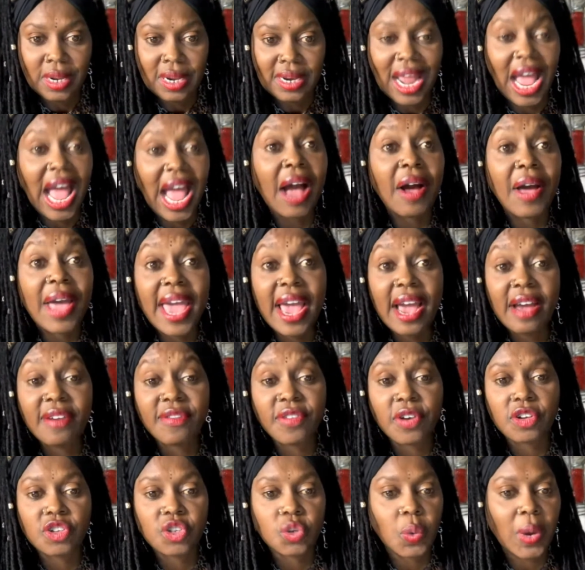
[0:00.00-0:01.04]
Now,
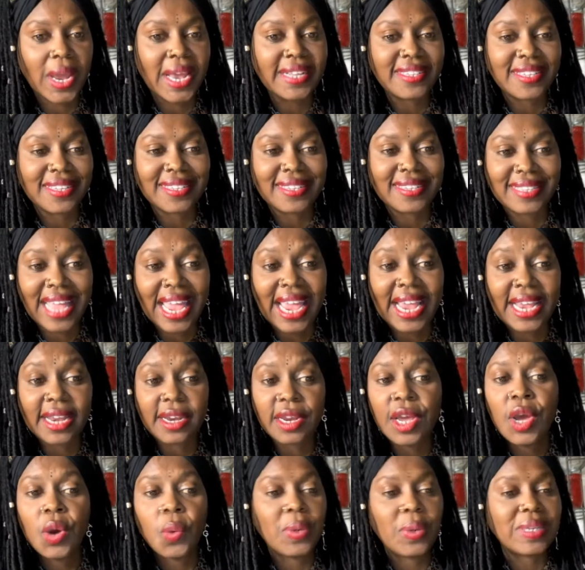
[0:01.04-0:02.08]
however, Twain's estate
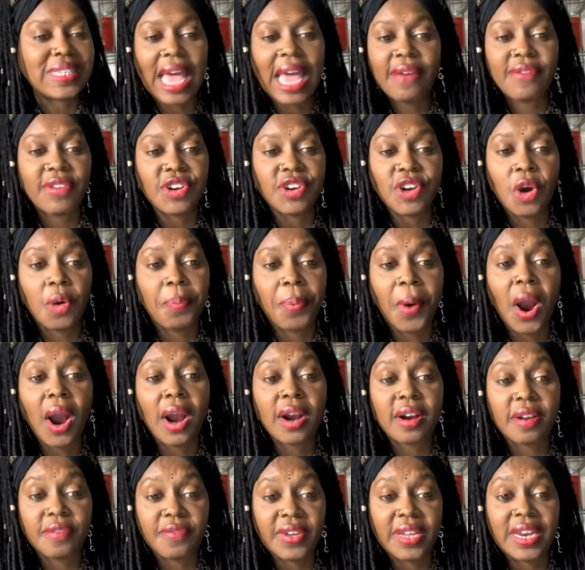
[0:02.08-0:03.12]
was having no
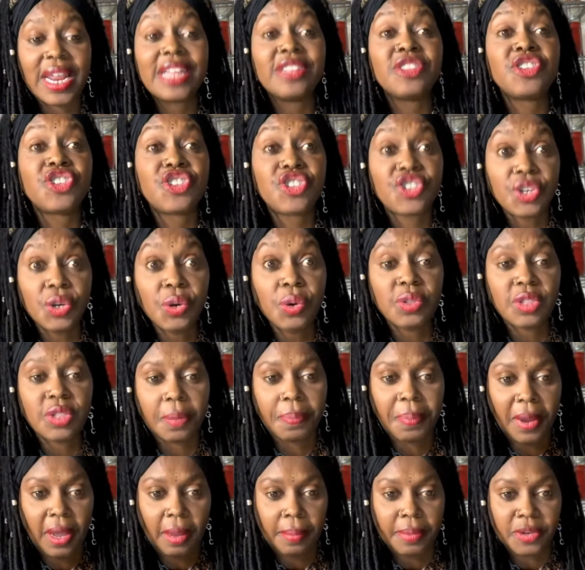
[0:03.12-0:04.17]
part of it and sued the
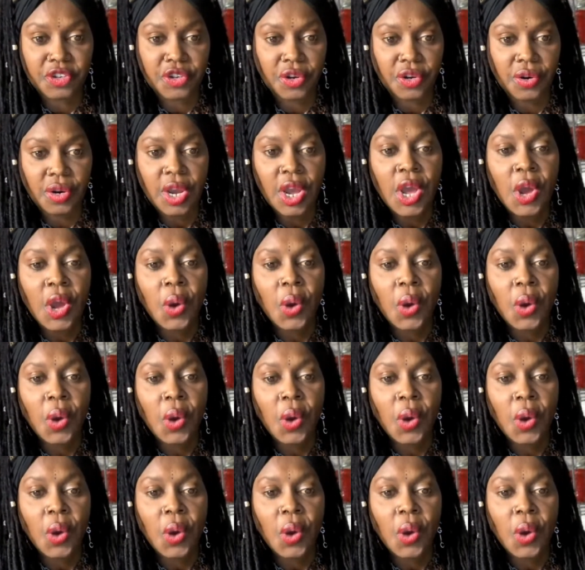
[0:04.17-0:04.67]
publisher,